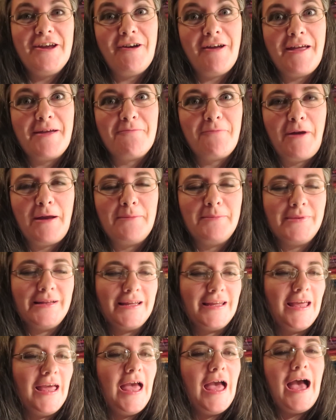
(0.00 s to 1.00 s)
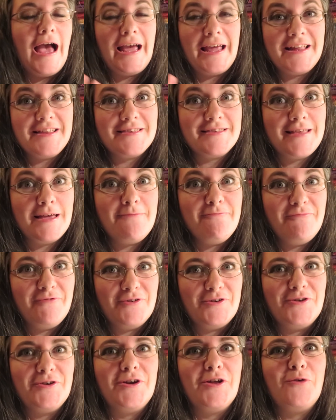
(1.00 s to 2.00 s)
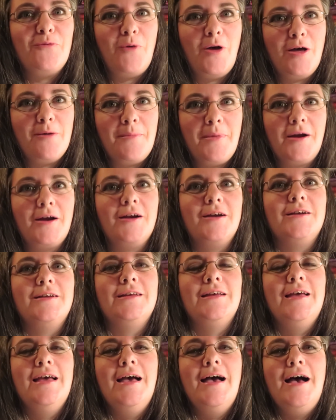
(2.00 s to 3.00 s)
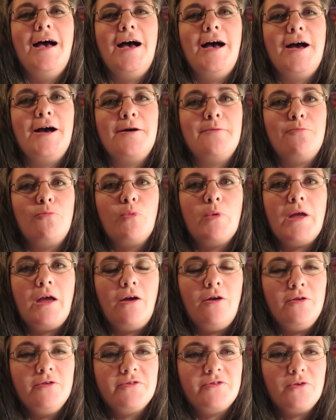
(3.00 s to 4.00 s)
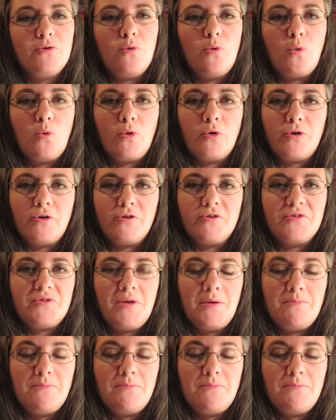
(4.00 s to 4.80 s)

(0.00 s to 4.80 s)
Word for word: Here I am rambling. I get some food at Walmart. Um, we also order